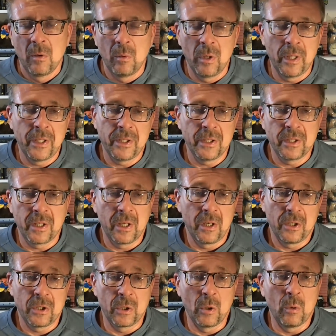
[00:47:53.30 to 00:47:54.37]
well, I'm just gonna
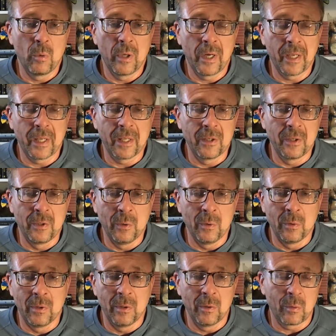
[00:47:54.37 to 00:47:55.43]
show what I can
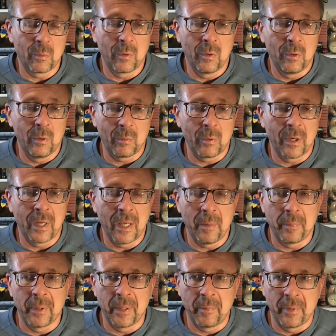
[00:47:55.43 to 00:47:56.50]
do. And look what
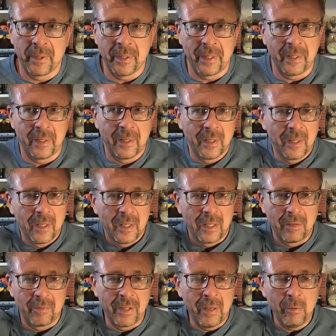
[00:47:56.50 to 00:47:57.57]
happened. I mean,
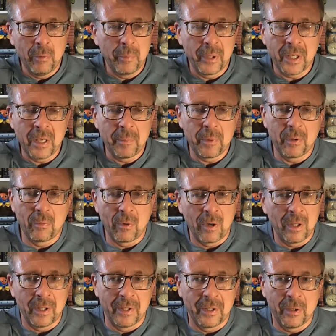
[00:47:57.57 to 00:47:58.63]
if they will be keep on
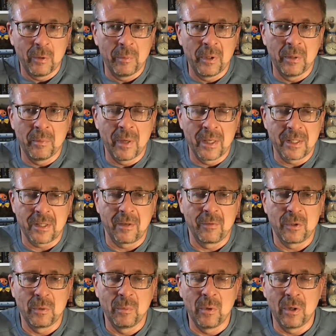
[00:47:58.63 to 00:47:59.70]
rolling, they'll be in Moscow
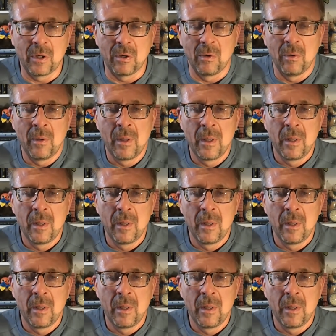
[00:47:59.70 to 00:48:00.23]
tomorrow.